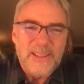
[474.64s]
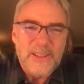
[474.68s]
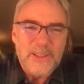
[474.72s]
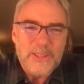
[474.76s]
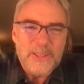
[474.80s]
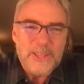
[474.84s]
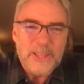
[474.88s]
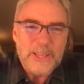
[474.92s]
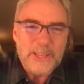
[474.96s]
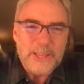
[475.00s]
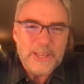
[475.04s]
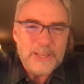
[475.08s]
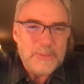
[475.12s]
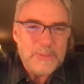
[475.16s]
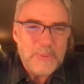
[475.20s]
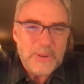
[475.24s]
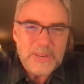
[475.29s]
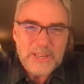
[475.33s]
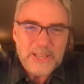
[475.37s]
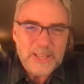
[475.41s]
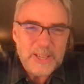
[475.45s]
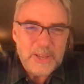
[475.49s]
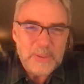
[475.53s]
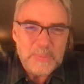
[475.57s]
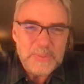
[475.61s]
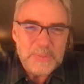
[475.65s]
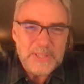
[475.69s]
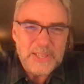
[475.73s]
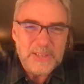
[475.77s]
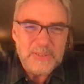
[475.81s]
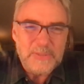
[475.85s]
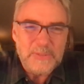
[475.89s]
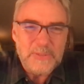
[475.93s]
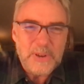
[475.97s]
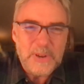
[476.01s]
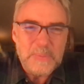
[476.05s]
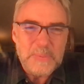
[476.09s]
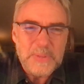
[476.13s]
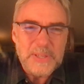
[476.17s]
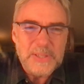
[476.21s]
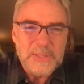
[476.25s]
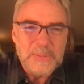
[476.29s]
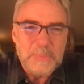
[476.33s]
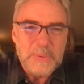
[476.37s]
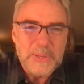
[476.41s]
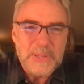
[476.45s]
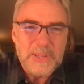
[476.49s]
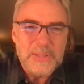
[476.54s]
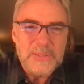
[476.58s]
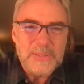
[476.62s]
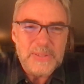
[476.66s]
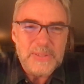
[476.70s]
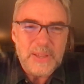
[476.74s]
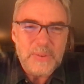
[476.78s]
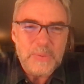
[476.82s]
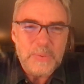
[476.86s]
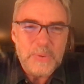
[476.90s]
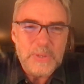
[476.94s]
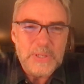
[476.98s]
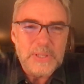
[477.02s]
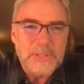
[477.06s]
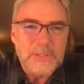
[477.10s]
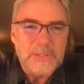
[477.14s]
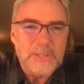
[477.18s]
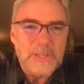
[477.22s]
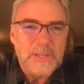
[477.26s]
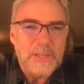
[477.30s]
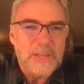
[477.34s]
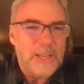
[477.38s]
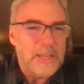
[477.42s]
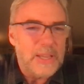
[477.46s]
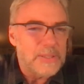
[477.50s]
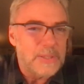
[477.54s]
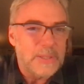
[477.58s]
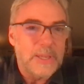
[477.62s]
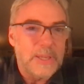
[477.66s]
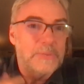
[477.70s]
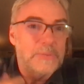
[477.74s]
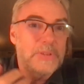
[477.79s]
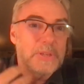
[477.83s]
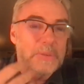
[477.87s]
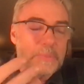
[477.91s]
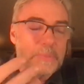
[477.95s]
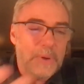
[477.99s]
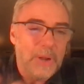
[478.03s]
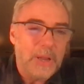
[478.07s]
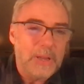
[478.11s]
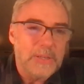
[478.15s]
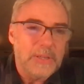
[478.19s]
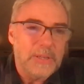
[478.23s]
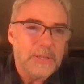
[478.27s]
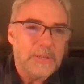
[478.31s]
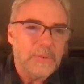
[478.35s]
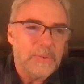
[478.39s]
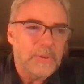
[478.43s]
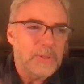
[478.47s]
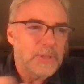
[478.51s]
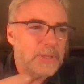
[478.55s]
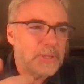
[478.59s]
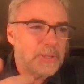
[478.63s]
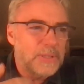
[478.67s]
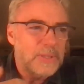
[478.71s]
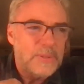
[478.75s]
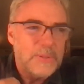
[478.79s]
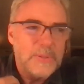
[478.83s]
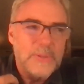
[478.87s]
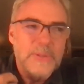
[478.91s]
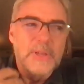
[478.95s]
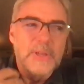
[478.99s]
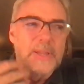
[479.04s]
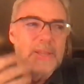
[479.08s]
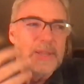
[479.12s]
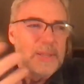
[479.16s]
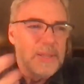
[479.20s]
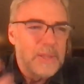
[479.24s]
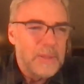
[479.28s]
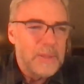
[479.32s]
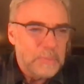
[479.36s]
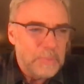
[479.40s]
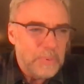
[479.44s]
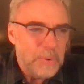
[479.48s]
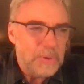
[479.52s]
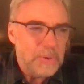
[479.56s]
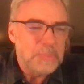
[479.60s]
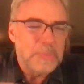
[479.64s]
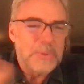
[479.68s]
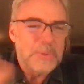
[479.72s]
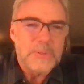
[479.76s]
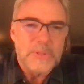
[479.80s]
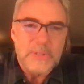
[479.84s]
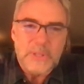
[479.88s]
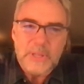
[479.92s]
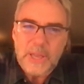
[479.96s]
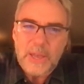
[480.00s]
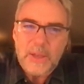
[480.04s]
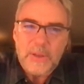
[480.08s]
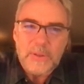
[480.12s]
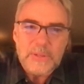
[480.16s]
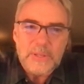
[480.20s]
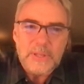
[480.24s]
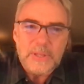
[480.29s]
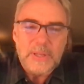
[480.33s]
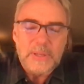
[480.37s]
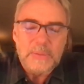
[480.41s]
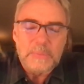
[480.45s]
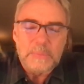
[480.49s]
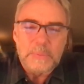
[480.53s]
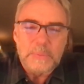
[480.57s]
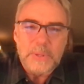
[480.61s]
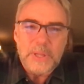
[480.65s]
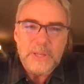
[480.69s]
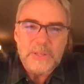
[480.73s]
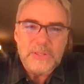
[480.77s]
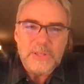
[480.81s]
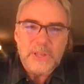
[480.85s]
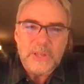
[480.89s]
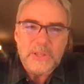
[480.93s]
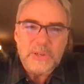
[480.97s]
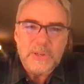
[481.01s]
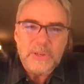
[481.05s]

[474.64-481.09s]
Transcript: uh, that any money comes in from this because we just did it as a giving project, really to put music out to bless